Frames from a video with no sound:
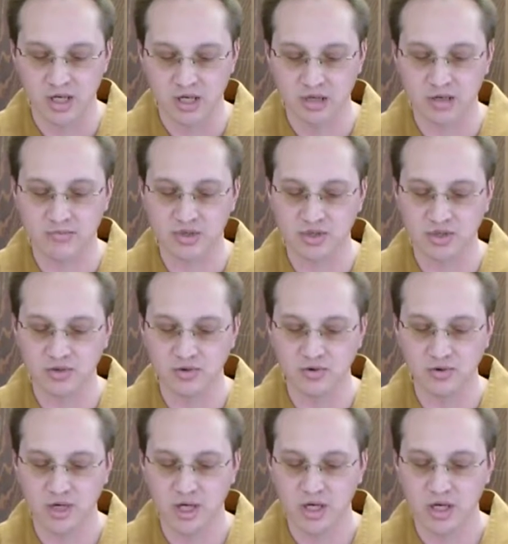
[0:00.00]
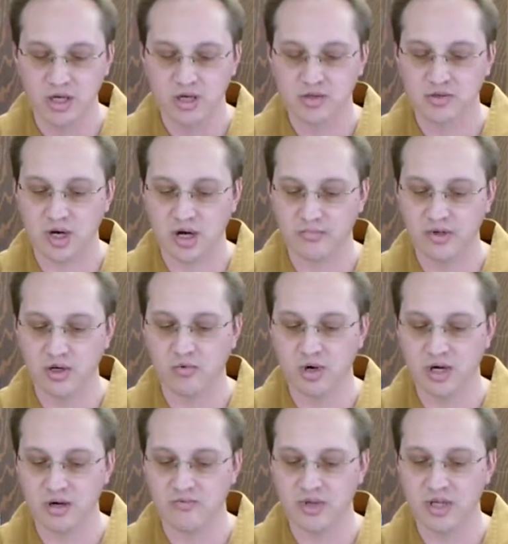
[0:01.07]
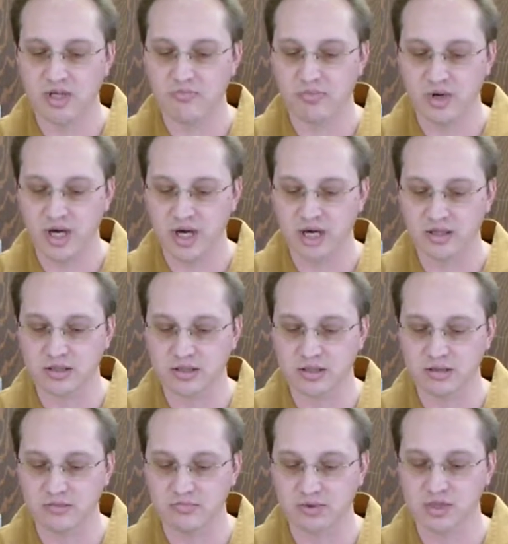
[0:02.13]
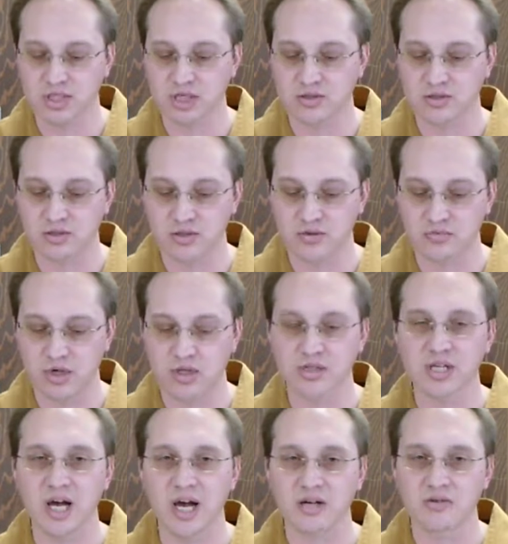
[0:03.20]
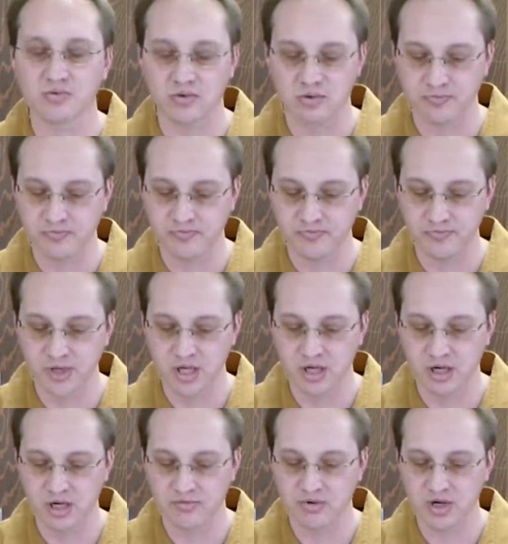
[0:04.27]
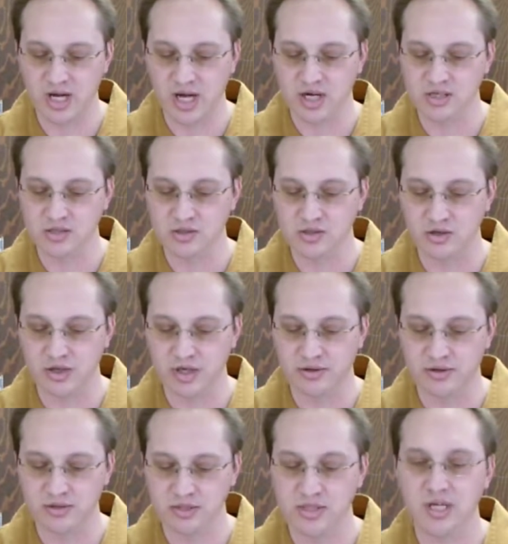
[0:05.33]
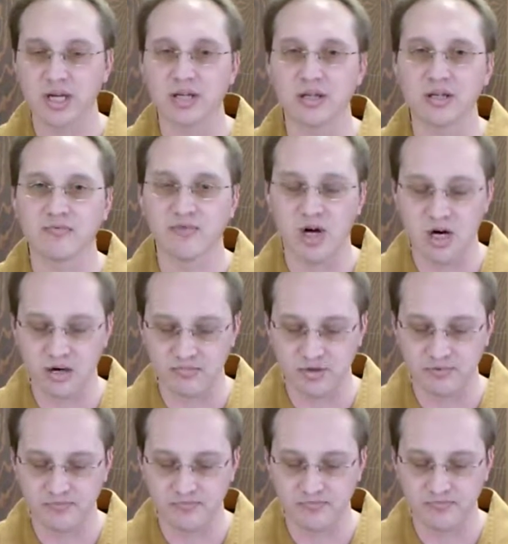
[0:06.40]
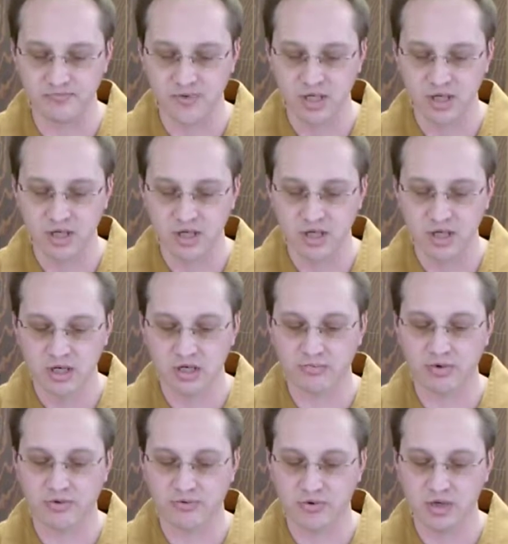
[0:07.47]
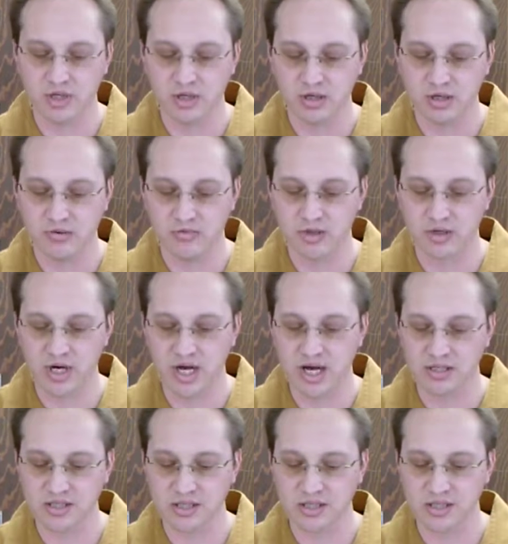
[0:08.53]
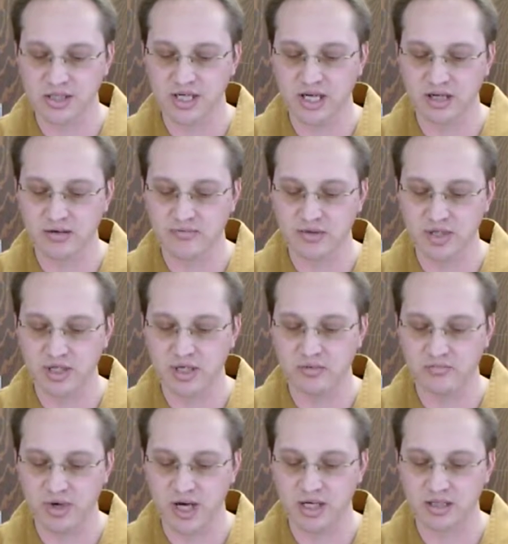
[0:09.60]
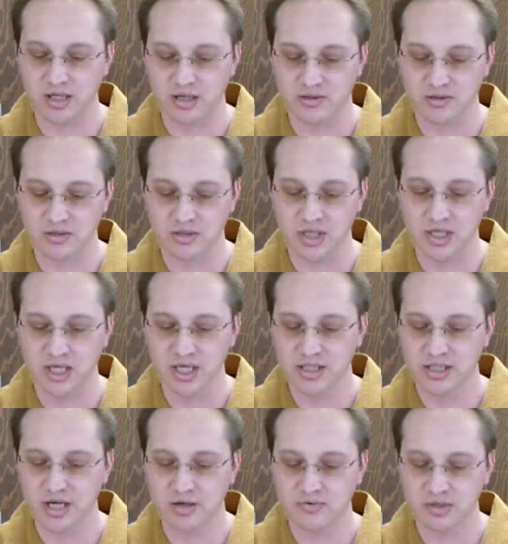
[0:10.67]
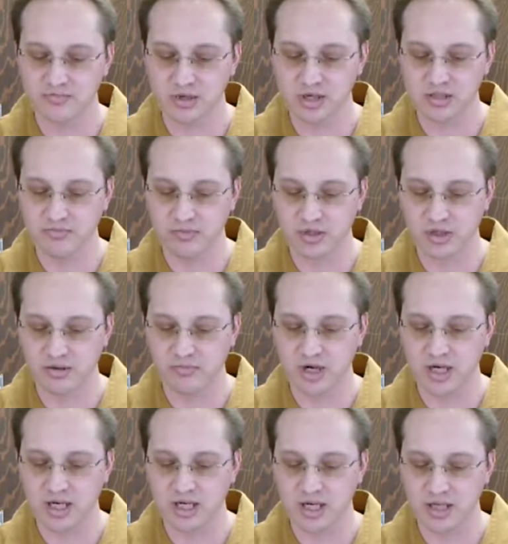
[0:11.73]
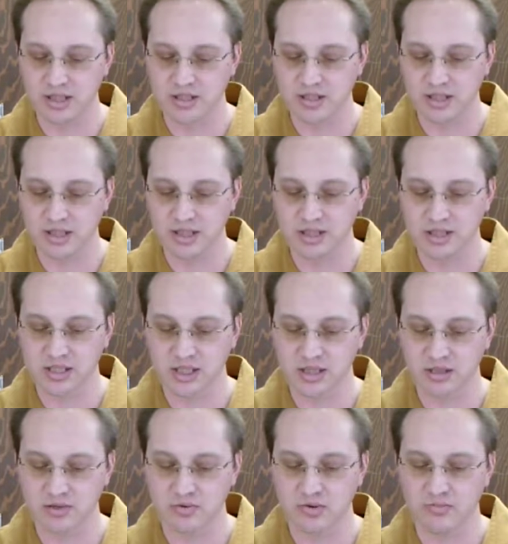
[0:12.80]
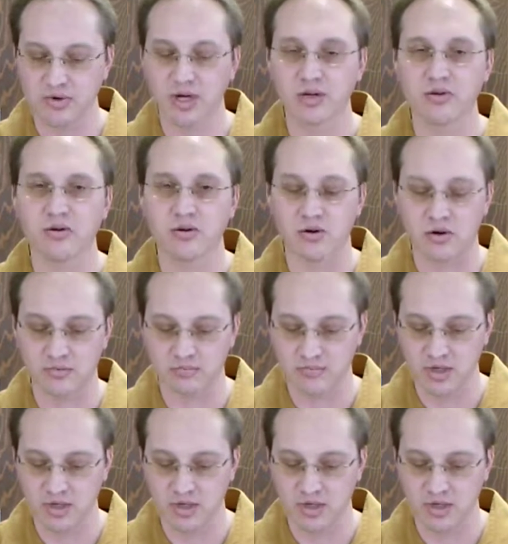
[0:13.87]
Number 2, try to be aware of the impact, potential as well as actual, of your actions on others and the environment. Number 3, when your actions negatively impact others, take responsibility by acknowledging and seeking to repair the harm,